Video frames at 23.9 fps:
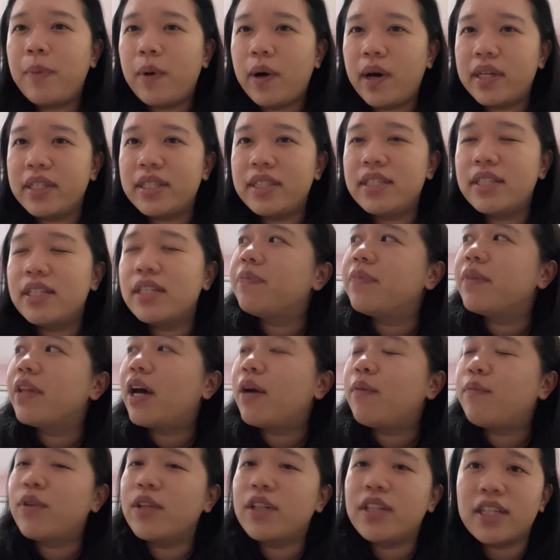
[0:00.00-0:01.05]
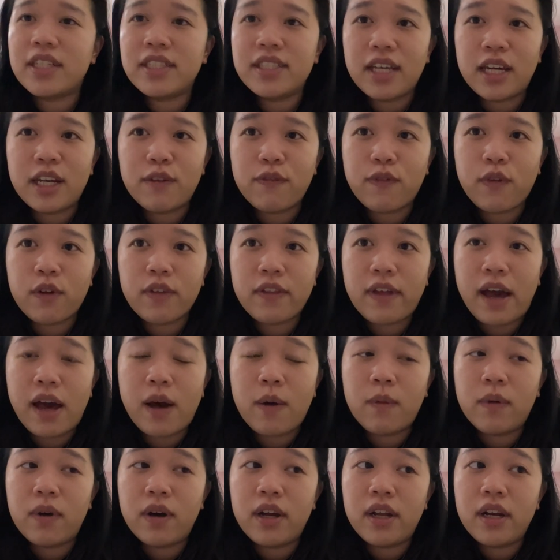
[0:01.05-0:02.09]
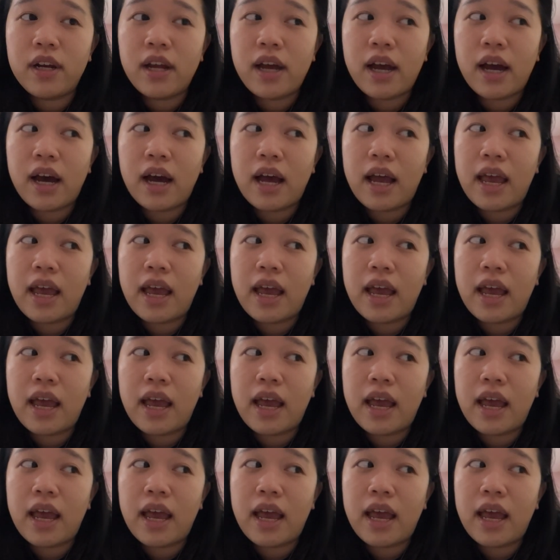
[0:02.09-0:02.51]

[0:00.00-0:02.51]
but I'm really excited for that one.